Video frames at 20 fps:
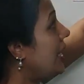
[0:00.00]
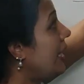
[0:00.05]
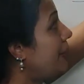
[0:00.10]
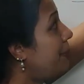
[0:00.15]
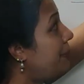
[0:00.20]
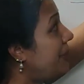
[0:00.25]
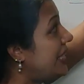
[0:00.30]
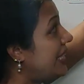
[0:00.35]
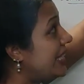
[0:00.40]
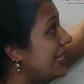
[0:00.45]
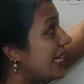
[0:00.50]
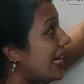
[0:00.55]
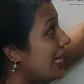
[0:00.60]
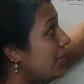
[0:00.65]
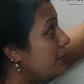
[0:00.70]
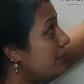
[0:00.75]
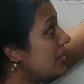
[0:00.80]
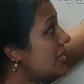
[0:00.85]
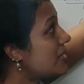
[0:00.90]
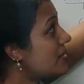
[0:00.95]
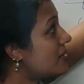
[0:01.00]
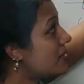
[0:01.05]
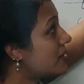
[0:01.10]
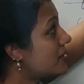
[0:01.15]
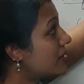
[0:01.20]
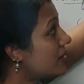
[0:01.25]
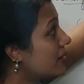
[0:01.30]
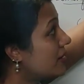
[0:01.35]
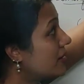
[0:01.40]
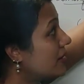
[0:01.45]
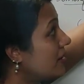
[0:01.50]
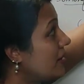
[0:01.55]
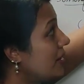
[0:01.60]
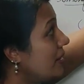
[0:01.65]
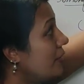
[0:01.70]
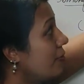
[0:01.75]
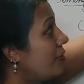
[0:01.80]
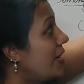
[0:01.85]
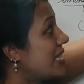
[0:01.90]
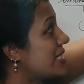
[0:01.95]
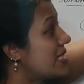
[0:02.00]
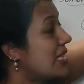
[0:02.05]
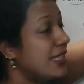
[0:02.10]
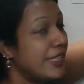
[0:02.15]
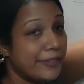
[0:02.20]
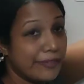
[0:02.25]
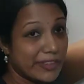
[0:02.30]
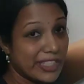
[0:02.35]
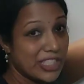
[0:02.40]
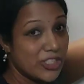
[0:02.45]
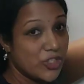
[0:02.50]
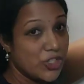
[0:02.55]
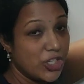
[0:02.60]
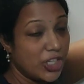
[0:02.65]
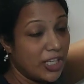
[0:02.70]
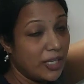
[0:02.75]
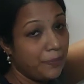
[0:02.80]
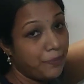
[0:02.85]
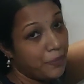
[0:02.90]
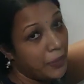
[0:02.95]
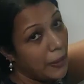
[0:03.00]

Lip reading: epididymis, vasa differentia.